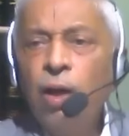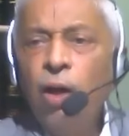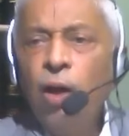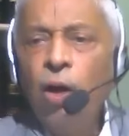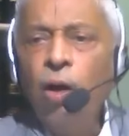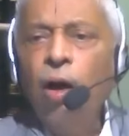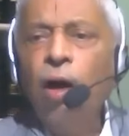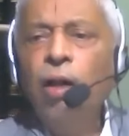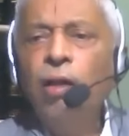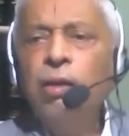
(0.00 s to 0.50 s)

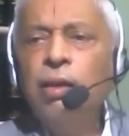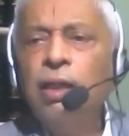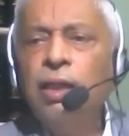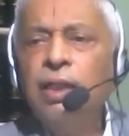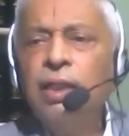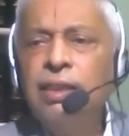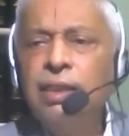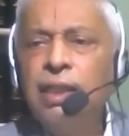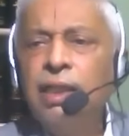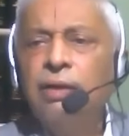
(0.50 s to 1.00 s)
All
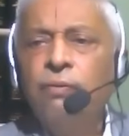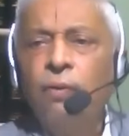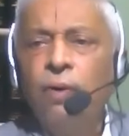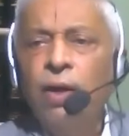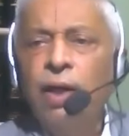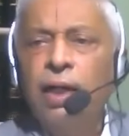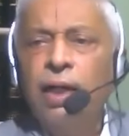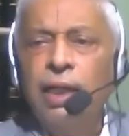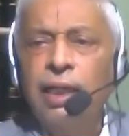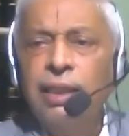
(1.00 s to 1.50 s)
that is
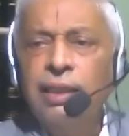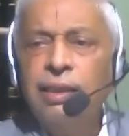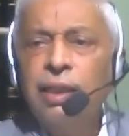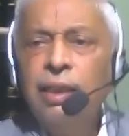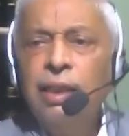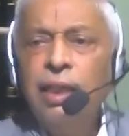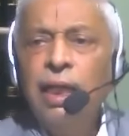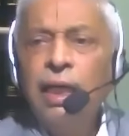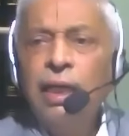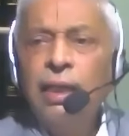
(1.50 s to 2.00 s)
required is
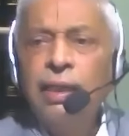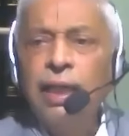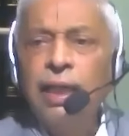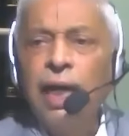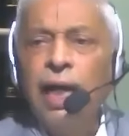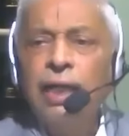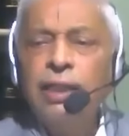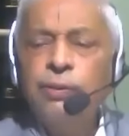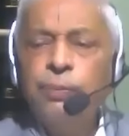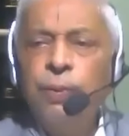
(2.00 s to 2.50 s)
the
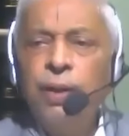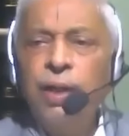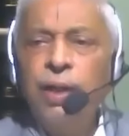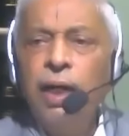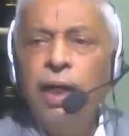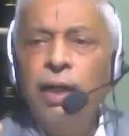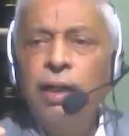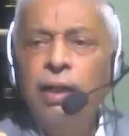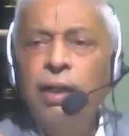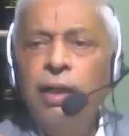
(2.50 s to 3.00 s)

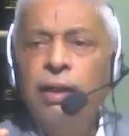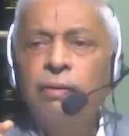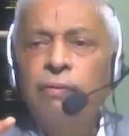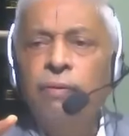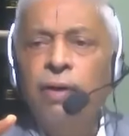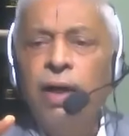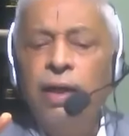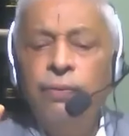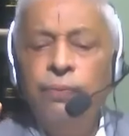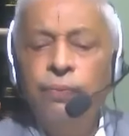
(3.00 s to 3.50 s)
husband and the
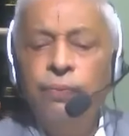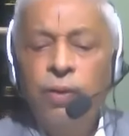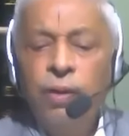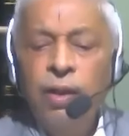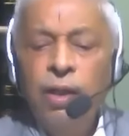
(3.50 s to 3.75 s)
wife